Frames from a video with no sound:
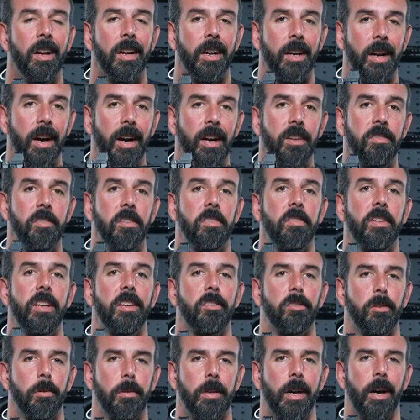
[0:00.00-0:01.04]
Guys, this
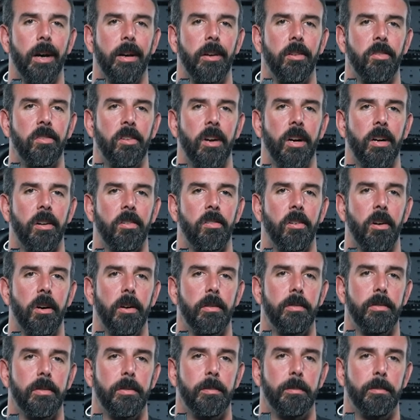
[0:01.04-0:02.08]
thing's gonna knock your socks
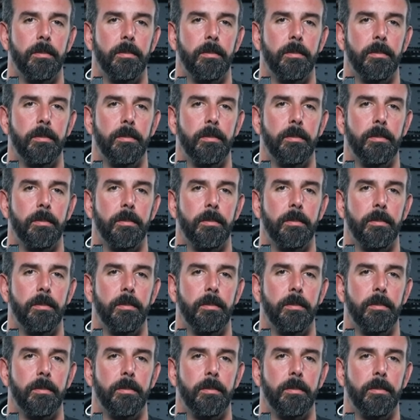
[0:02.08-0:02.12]
off.